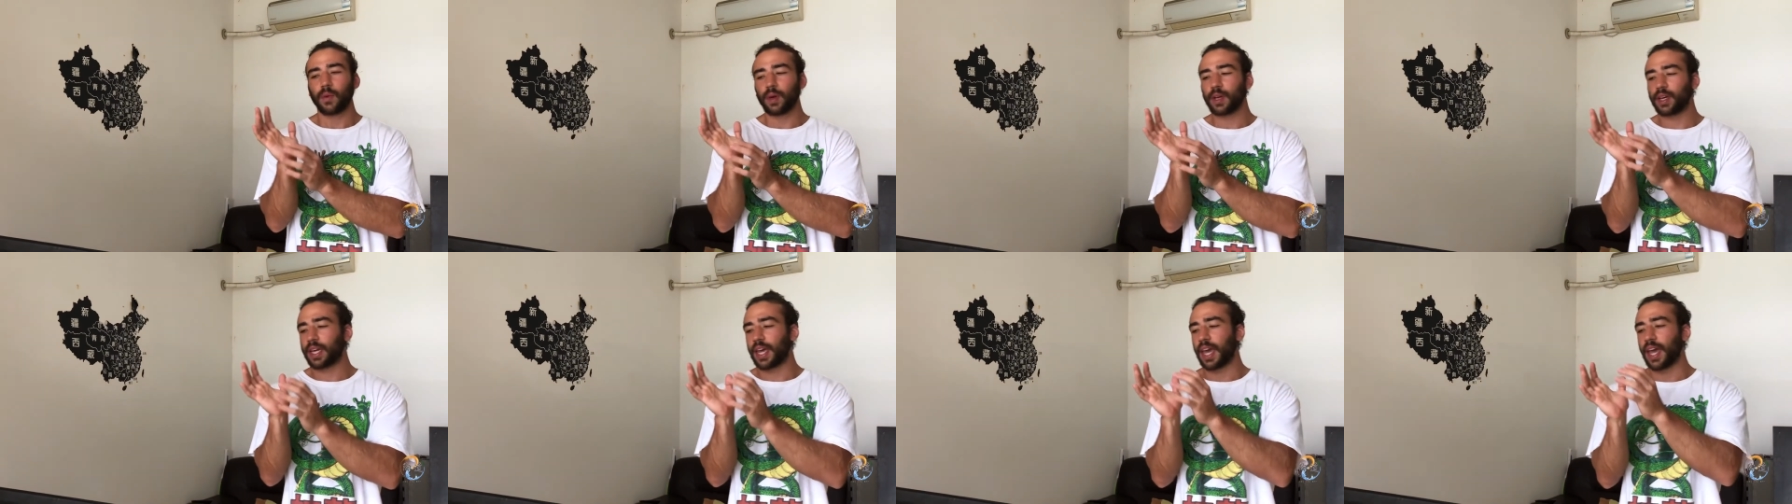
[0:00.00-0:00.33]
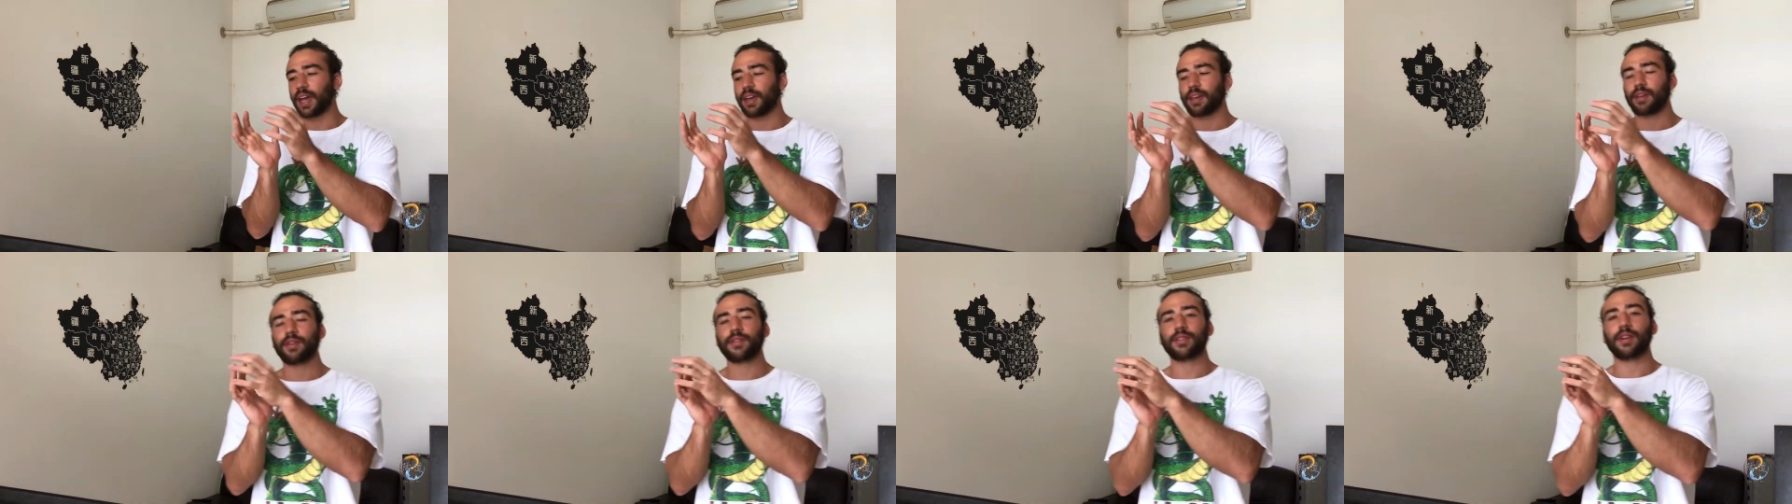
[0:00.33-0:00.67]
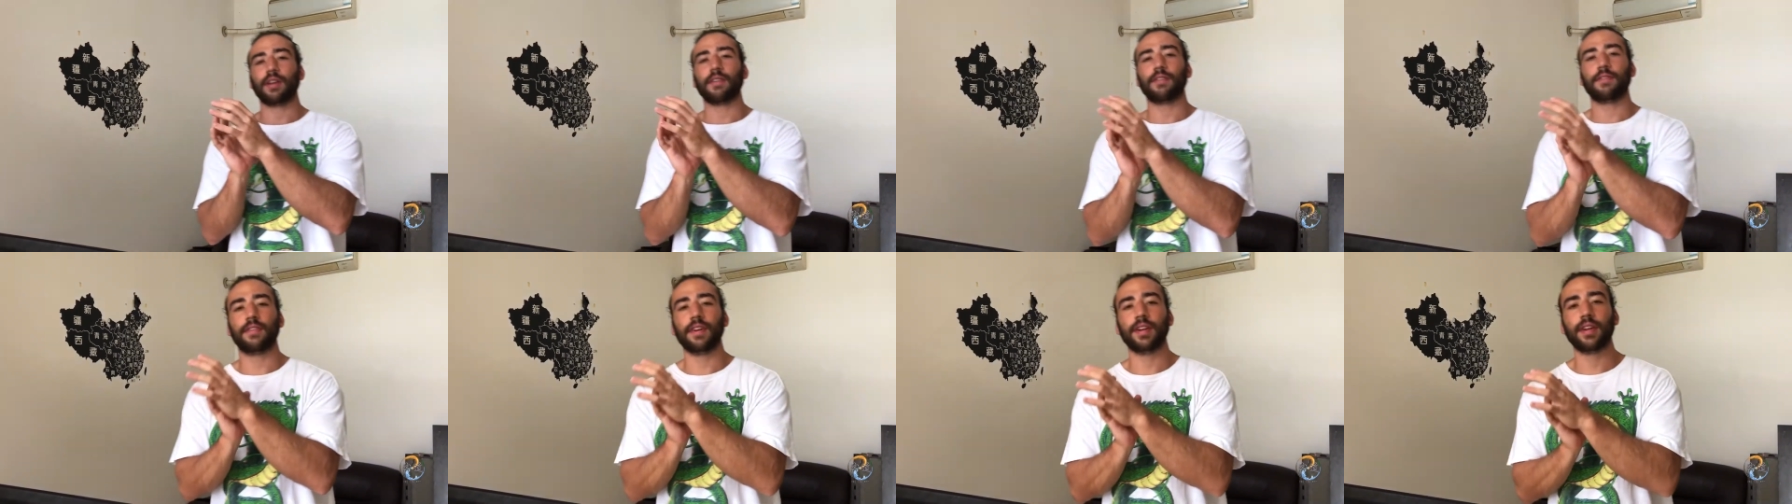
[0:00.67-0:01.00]
we can't
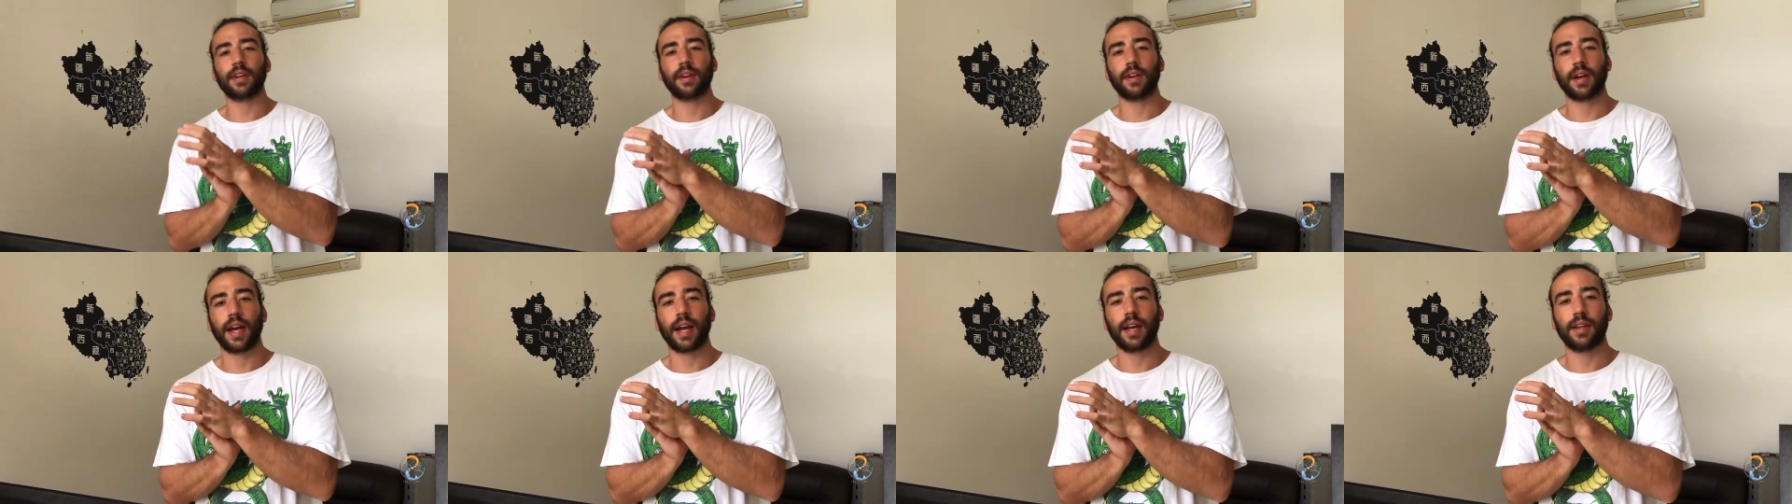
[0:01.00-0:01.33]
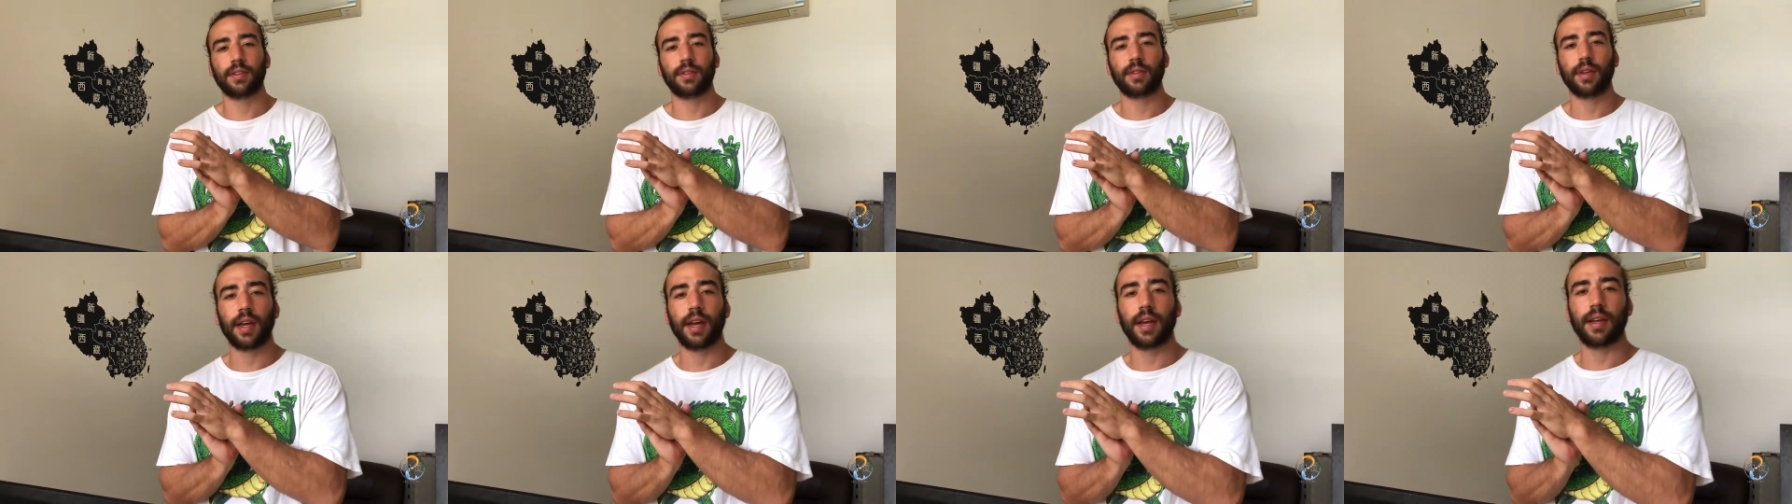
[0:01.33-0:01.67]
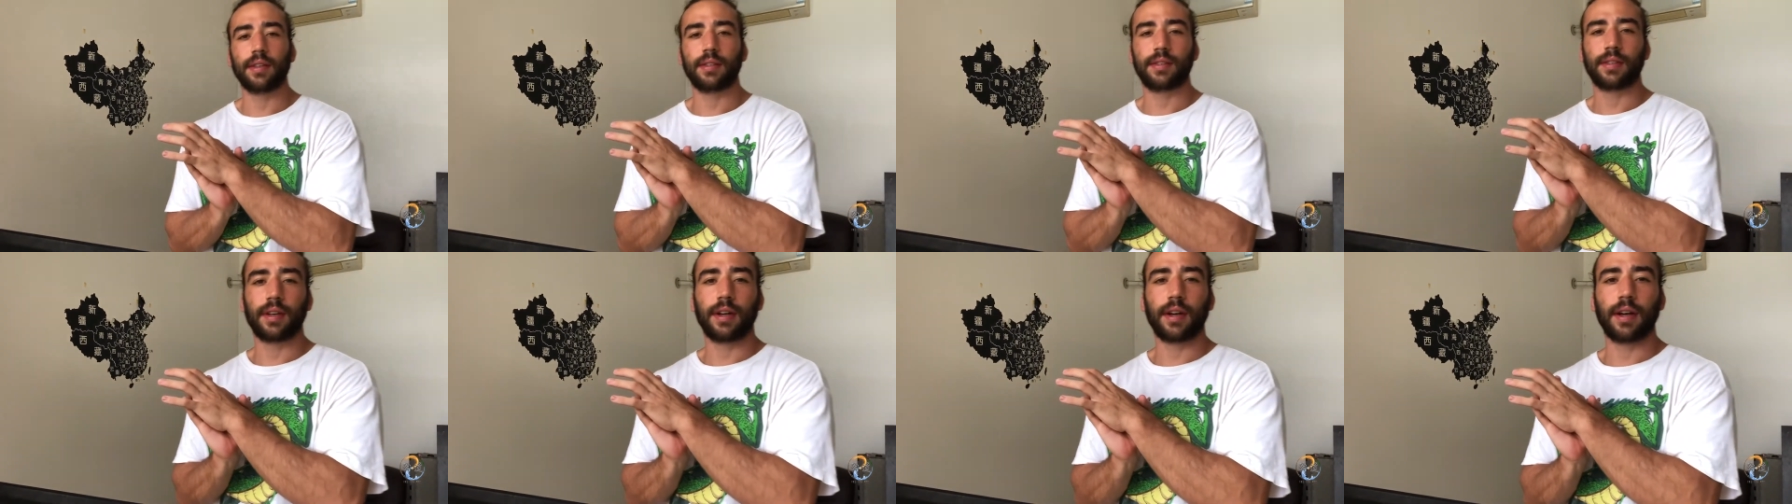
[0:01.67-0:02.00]
use our finger
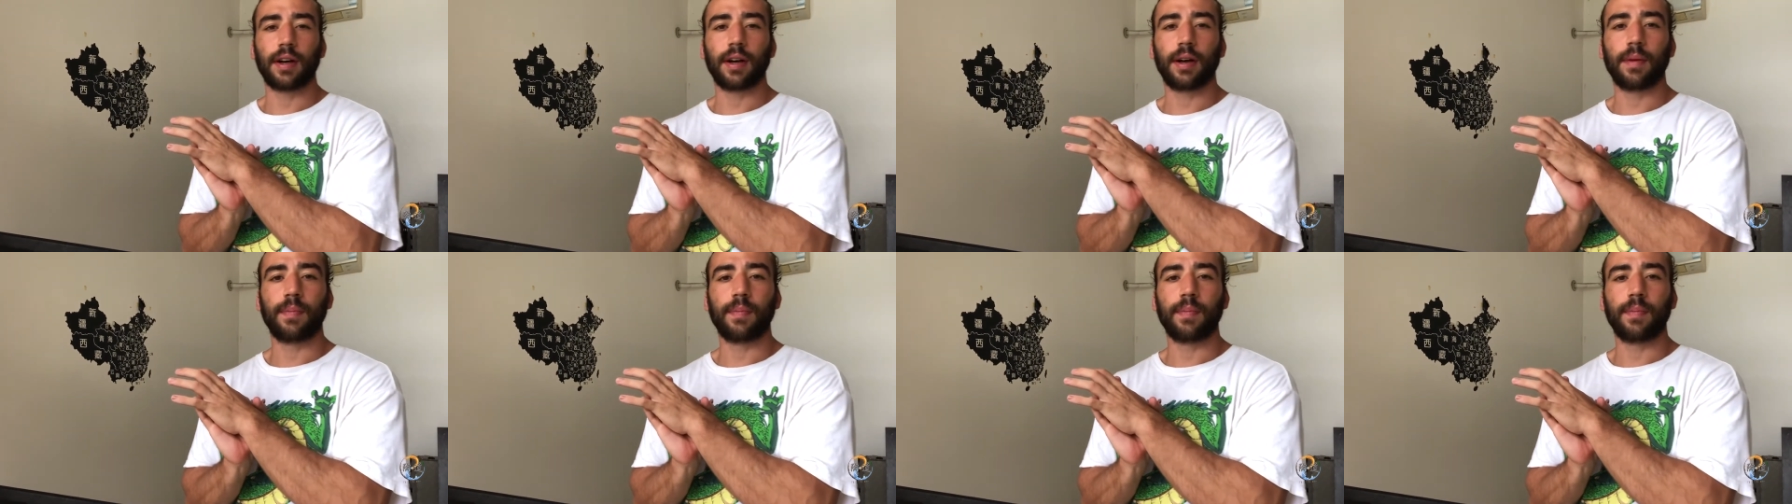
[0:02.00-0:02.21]
as